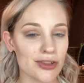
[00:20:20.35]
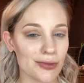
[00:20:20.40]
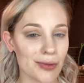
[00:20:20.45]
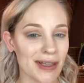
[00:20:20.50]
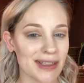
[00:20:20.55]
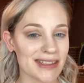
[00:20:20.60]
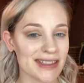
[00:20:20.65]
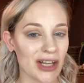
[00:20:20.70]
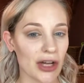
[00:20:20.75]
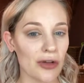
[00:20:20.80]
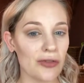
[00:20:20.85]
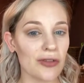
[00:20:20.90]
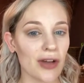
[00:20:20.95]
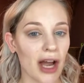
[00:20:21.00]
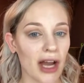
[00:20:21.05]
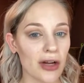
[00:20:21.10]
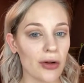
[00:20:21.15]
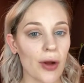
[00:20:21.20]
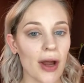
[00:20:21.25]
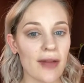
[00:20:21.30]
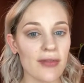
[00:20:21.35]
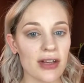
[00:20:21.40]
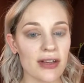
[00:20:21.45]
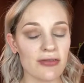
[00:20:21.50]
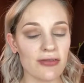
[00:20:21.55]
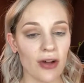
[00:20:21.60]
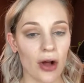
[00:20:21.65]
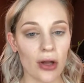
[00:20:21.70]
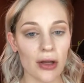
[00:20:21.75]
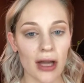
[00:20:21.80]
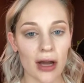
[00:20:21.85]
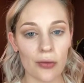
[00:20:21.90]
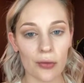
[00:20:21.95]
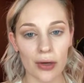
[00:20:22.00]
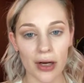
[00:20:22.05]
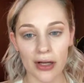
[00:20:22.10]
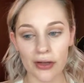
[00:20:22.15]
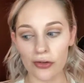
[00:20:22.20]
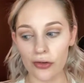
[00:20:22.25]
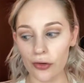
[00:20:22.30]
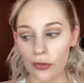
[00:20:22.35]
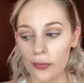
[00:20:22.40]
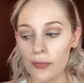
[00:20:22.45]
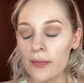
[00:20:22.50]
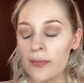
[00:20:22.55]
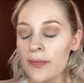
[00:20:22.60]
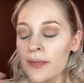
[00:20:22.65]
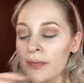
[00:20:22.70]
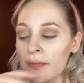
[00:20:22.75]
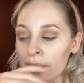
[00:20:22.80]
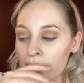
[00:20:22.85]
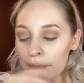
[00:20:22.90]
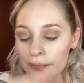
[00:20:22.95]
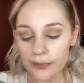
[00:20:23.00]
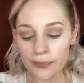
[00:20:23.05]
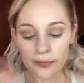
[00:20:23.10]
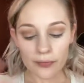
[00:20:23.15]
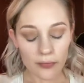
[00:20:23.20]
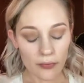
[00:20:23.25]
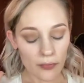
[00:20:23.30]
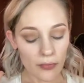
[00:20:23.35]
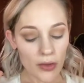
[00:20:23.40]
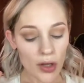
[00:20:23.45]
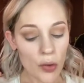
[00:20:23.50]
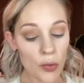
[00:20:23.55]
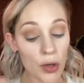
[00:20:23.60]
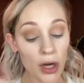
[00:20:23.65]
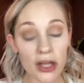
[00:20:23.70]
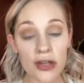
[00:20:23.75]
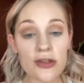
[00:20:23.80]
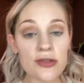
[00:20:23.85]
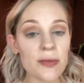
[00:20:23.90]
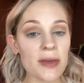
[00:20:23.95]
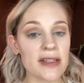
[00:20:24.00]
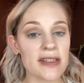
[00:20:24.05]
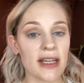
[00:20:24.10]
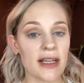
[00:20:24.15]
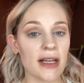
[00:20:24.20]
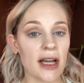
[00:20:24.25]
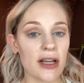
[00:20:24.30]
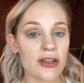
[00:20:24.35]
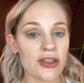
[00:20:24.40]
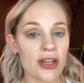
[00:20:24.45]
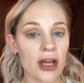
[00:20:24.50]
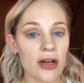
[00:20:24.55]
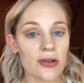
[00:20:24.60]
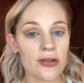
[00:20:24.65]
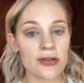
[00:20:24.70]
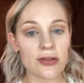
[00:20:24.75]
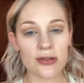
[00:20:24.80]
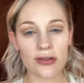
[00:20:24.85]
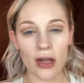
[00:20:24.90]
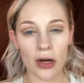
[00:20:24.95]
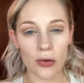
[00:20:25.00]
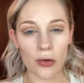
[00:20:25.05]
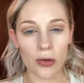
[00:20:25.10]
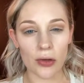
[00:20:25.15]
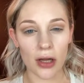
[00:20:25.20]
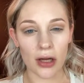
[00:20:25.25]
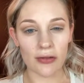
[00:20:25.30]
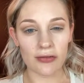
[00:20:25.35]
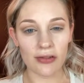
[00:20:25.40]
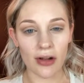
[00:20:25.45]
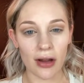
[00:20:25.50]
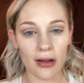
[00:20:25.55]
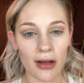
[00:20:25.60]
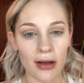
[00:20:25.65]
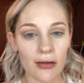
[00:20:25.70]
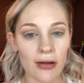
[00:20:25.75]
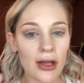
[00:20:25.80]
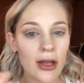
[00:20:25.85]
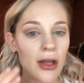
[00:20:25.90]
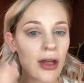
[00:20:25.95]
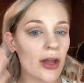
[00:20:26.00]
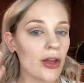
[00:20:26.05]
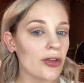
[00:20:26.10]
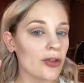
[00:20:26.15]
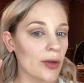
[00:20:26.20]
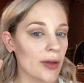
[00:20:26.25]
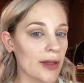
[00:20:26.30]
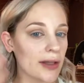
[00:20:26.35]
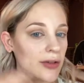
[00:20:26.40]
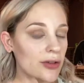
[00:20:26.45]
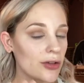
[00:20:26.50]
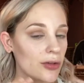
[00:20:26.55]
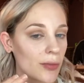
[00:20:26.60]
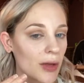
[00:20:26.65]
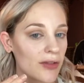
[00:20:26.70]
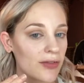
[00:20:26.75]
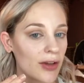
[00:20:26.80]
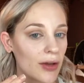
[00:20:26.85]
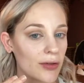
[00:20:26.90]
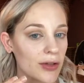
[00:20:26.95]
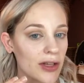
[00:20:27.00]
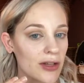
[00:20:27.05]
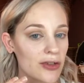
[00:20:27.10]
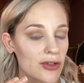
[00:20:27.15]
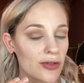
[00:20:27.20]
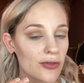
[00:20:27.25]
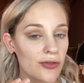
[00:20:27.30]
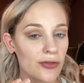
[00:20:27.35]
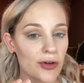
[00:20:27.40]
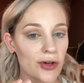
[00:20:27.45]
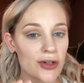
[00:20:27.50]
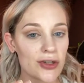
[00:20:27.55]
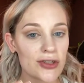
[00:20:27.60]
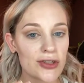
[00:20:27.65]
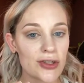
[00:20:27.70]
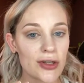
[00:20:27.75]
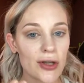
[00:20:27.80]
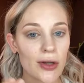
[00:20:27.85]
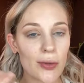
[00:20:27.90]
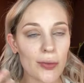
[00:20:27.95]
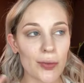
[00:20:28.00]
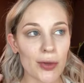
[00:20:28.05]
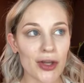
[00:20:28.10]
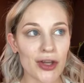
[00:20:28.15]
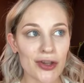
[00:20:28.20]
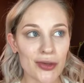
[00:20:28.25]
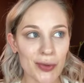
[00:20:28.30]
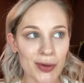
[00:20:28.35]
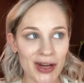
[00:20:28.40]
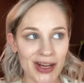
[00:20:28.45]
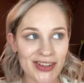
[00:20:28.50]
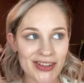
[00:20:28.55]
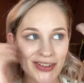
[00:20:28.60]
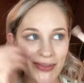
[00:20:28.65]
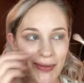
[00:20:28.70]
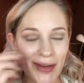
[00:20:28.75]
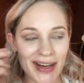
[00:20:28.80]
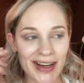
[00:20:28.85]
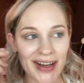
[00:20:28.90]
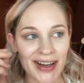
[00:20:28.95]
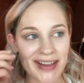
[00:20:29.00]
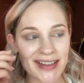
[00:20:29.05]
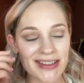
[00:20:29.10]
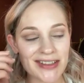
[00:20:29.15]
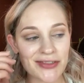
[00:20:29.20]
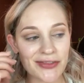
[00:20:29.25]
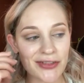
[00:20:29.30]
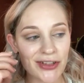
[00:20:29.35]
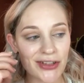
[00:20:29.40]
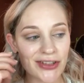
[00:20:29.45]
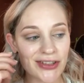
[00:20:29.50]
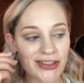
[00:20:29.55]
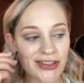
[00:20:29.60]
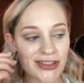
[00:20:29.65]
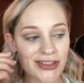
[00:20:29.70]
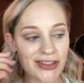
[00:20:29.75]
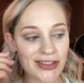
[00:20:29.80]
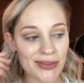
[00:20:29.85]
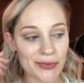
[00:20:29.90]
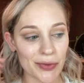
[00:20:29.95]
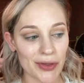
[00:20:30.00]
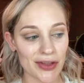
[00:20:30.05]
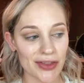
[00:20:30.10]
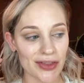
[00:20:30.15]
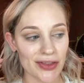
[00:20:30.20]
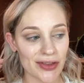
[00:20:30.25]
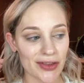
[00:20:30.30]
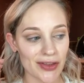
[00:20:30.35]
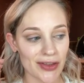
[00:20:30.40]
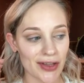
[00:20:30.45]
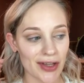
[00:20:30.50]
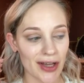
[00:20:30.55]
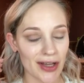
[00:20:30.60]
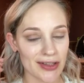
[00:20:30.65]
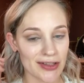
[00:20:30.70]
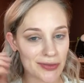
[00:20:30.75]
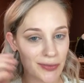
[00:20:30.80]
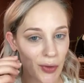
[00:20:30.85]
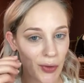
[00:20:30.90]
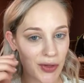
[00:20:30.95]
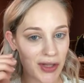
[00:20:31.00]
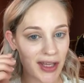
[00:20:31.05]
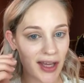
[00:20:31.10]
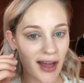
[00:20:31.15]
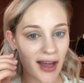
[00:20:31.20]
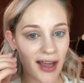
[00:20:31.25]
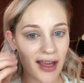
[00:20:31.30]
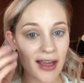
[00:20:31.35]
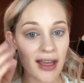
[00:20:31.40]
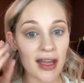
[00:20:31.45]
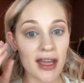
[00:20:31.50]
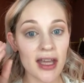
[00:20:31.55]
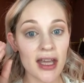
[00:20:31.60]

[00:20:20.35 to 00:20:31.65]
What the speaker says: to myself. I don't have any fallout when I use my Saint eyeshadows. There's not a whole lot of fallout. So I like to do my foundation first, because when I do my eyes first with a smoky eye,